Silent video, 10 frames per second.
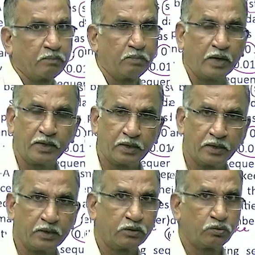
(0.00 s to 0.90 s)
by
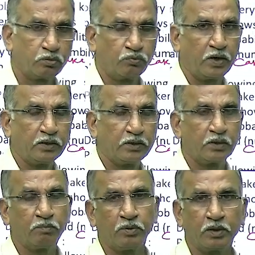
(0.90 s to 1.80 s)
100 to find the
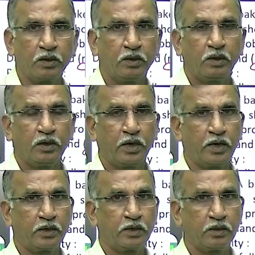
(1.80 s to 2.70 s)
number,
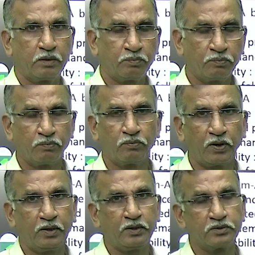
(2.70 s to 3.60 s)
and
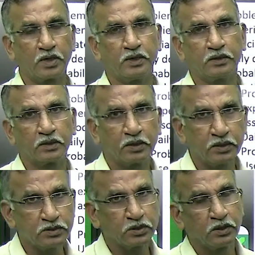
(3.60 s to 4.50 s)
while deciding the
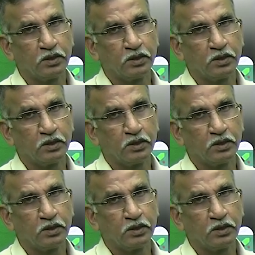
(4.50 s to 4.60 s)
range,